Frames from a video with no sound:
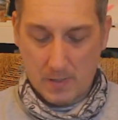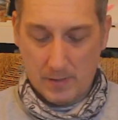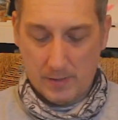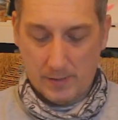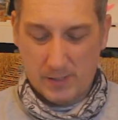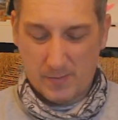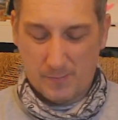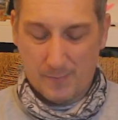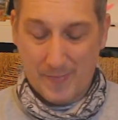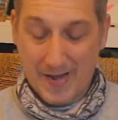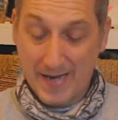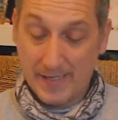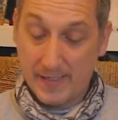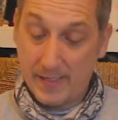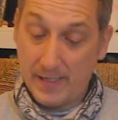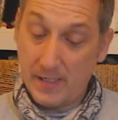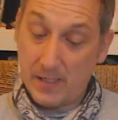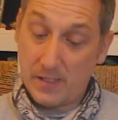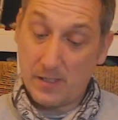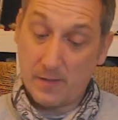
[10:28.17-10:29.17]
Just bedding
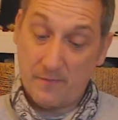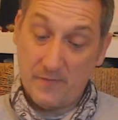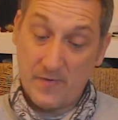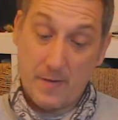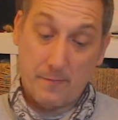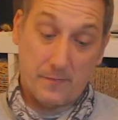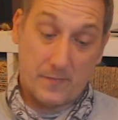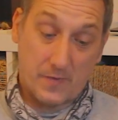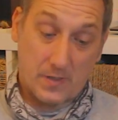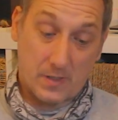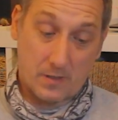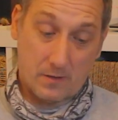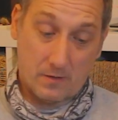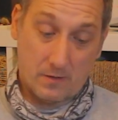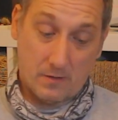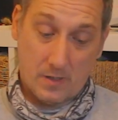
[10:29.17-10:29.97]
in some nymphs,